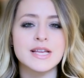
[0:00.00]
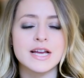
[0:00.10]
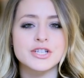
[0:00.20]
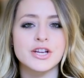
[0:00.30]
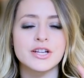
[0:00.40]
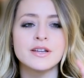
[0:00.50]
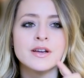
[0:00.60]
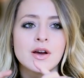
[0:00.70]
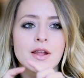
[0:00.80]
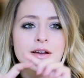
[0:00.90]
section,
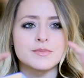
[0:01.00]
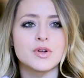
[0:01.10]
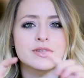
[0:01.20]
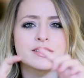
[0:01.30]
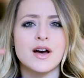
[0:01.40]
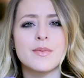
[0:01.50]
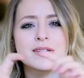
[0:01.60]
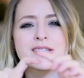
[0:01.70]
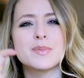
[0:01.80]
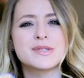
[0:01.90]
like a, not a, sam a
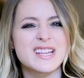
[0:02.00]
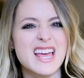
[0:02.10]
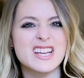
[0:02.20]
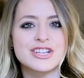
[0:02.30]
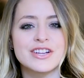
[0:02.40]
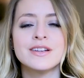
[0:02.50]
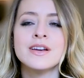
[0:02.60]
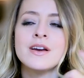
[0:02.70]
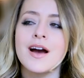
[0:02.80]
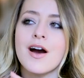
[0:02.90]
sample selection
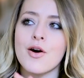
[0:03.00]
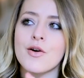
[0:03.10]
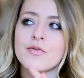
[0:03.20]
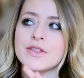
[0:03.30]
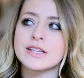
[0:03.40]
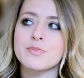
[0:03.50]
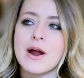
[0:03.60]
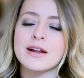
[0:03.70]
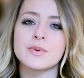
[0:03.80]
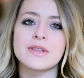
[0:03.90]
of this
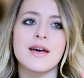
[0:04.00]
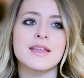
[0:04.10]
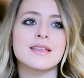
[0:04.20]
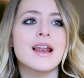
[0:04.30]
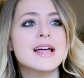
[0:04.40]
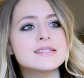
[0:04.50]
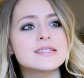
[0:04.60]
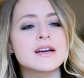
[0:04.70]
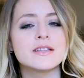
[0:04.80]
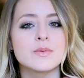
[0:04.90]
brand with like the
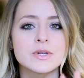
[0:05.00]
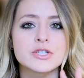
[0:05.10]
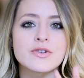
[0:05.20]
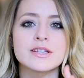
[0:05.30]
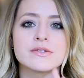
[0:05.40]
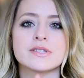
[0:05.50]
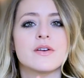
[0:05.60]
cleanser and the moisturiser and